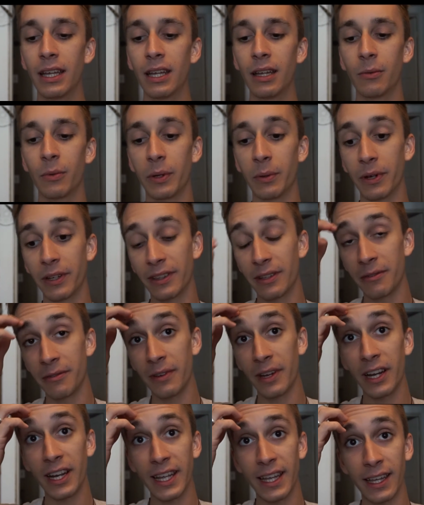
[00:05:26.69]
We were at the
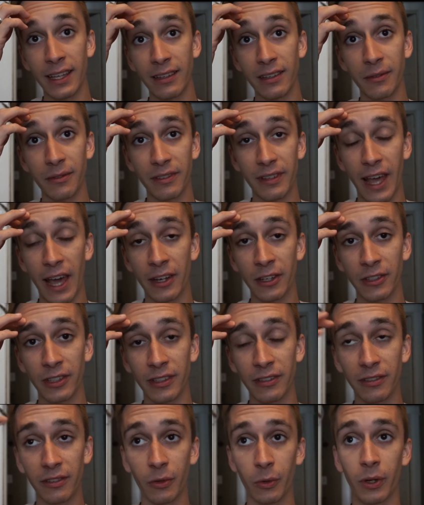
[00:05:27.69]
very end of Saturn
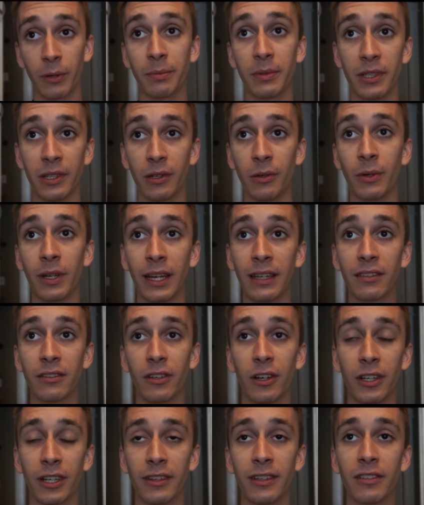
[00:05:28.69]
in Scorpio when I
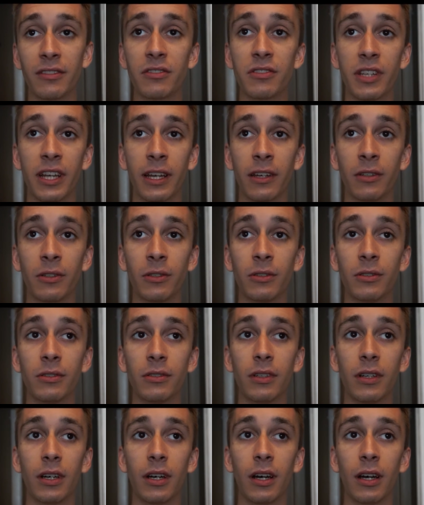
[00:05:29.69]
started this channel